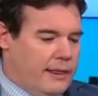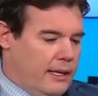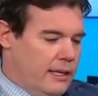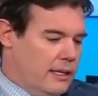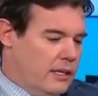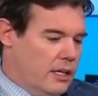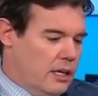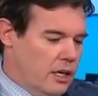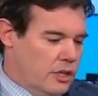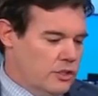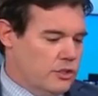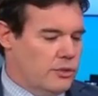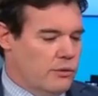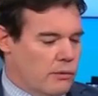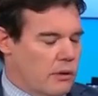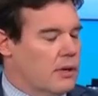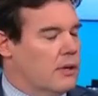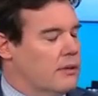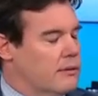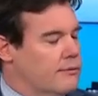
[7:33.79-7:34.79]
I think,
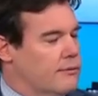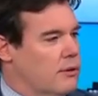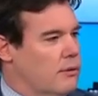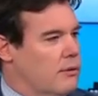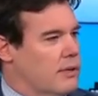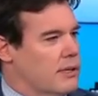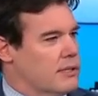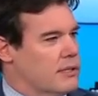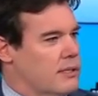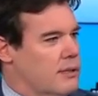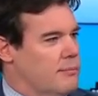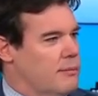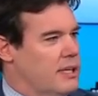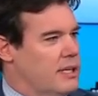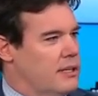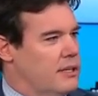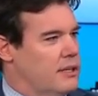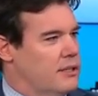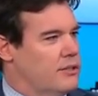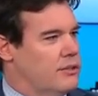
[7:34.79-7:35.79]
sure, of course. I
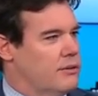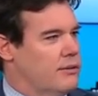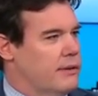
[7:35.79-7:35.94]
mean, the